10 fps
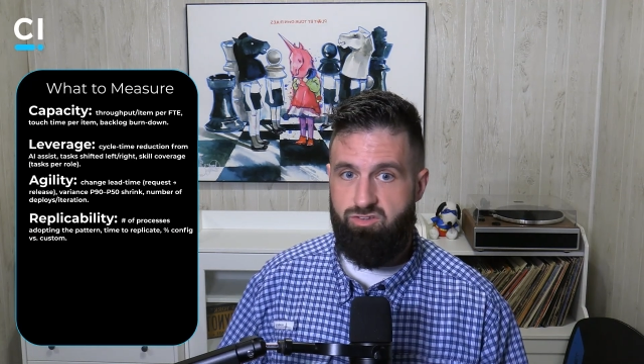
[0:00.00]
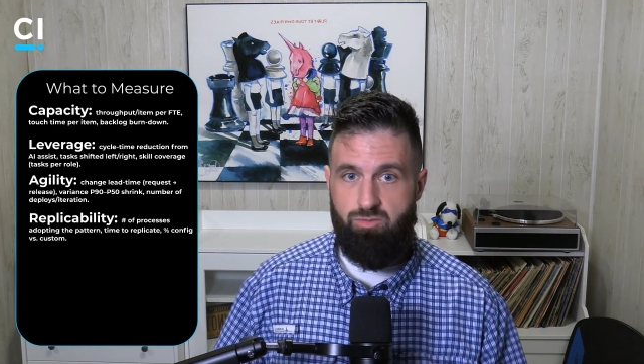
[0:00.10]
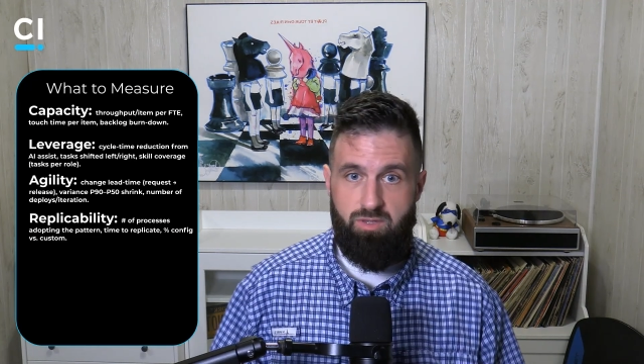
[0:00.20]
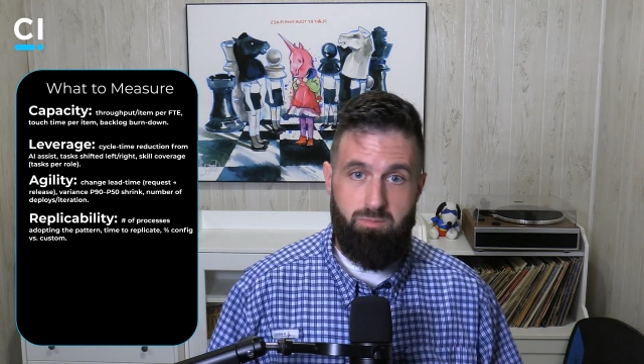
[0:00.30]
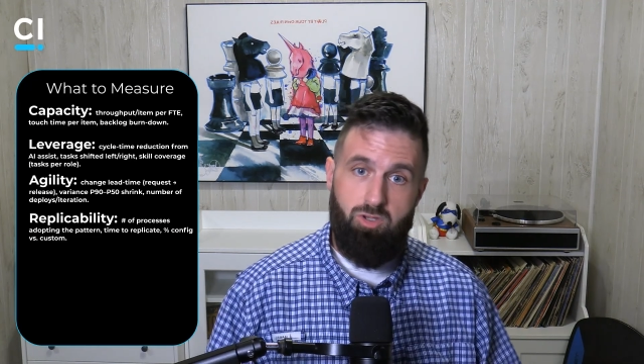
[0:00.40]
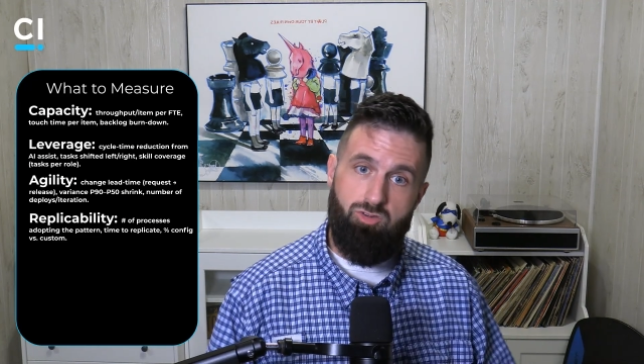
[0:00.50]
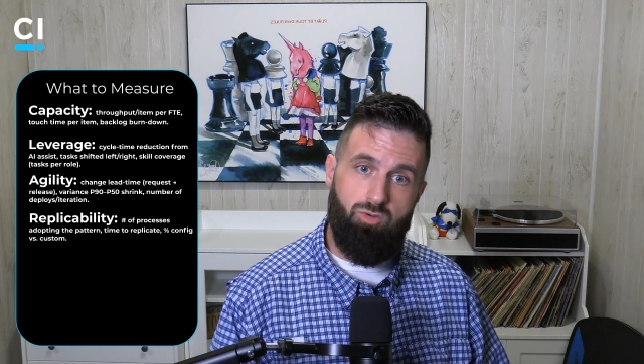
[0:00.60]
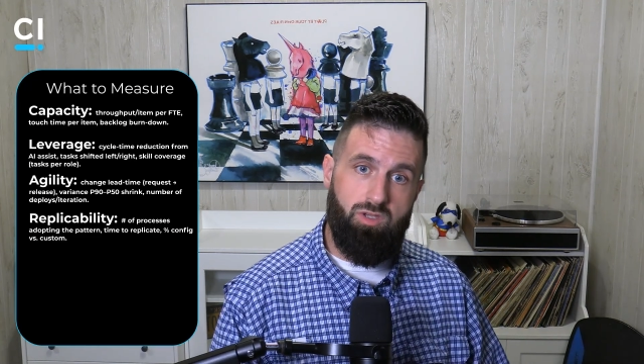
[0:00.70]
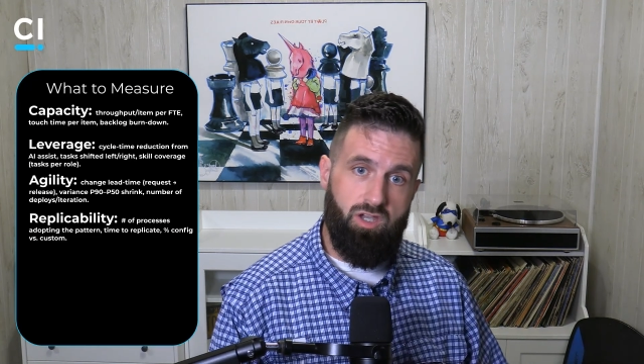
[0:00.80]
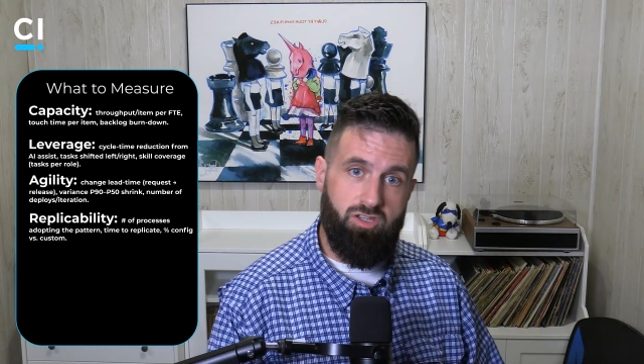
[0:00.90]
so maybe you're
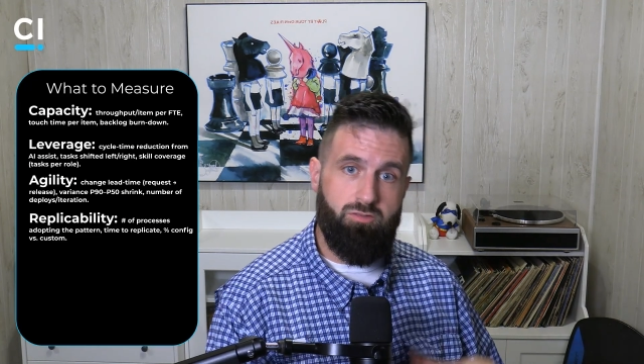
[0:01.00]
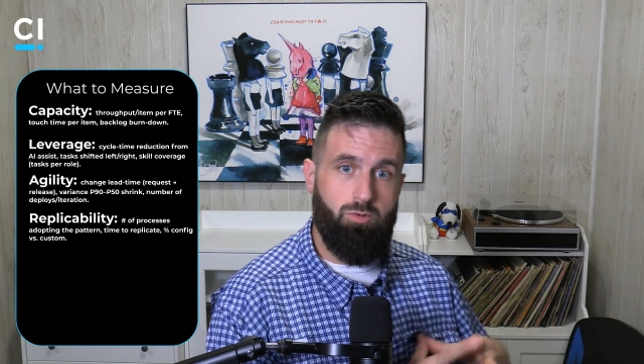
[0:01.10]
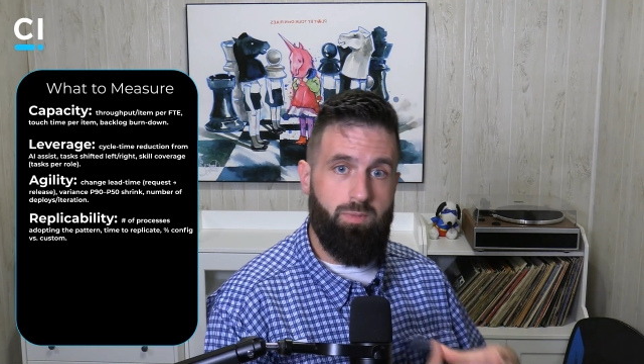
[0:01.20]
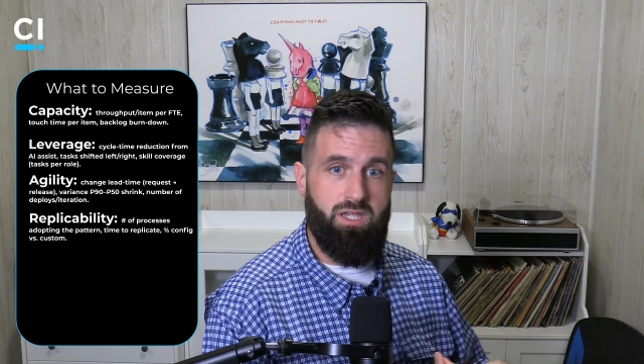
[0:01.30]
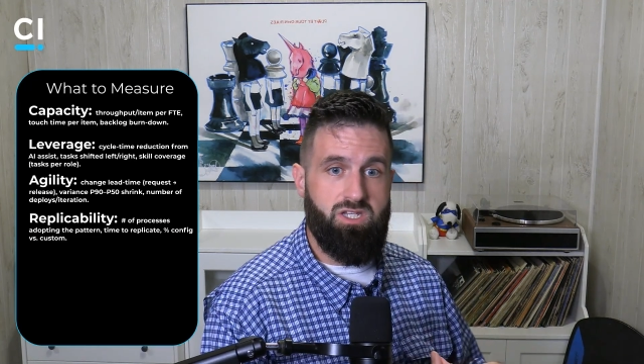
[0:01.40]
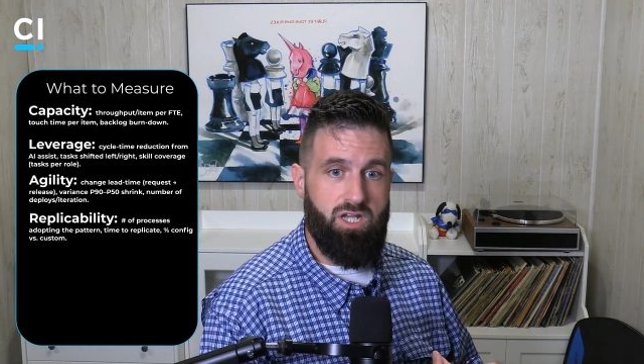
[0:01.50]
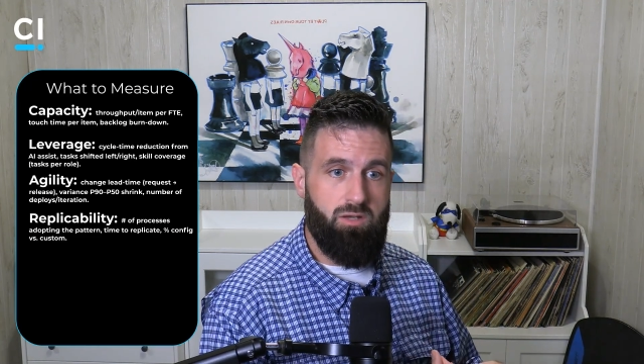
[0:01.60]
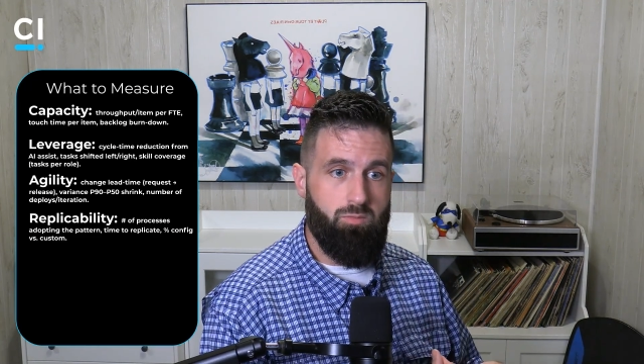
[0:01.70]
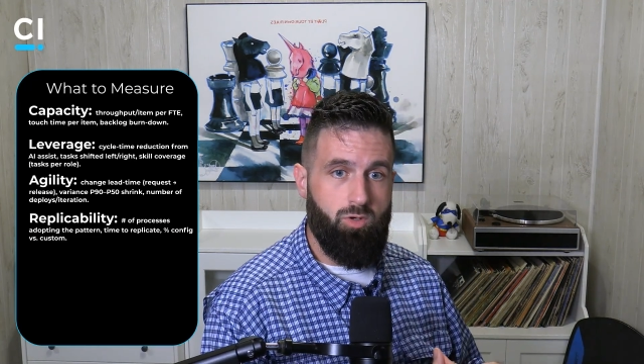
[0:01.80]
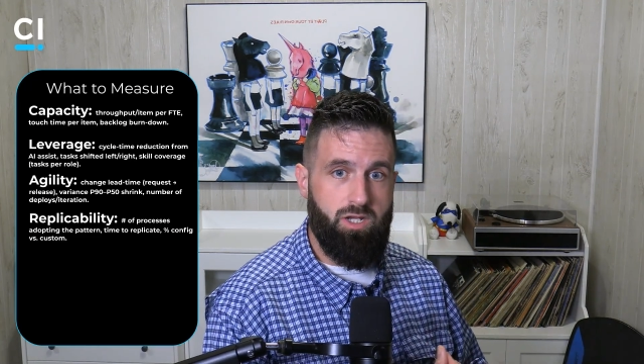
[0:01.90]
doing customer patient
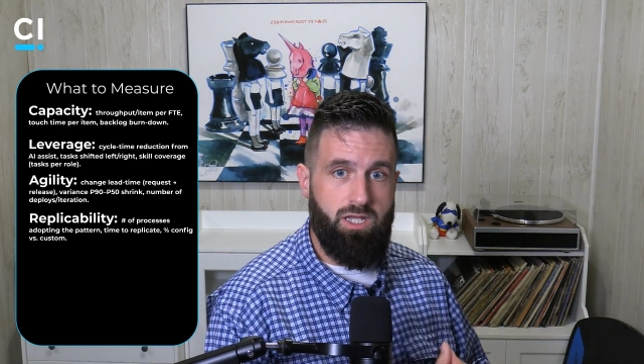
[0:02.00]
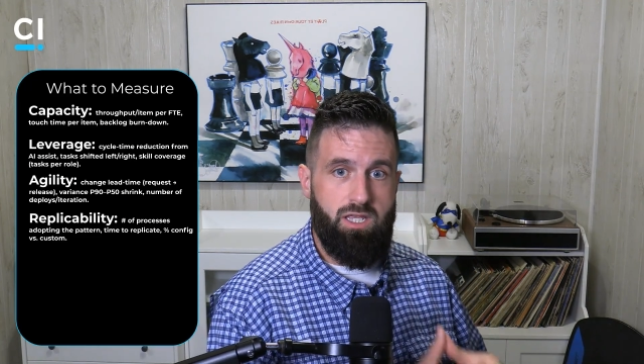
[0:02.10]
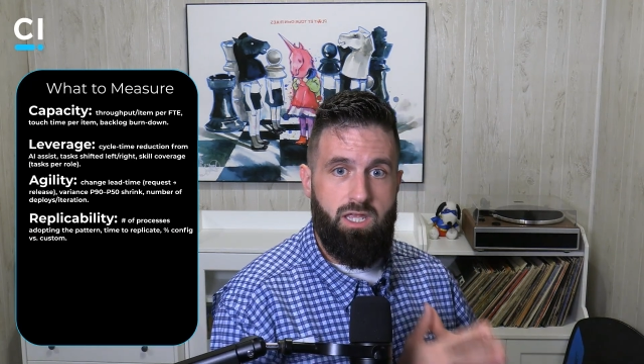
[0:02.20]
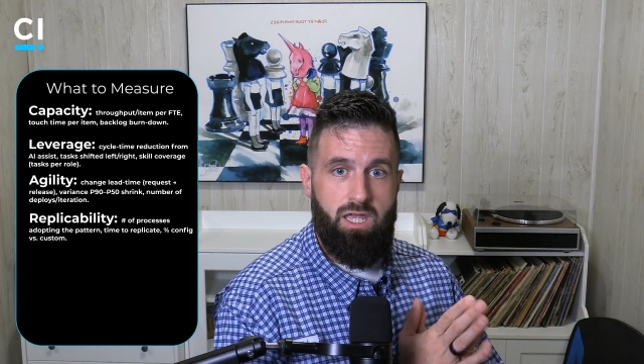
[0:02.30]
onboarding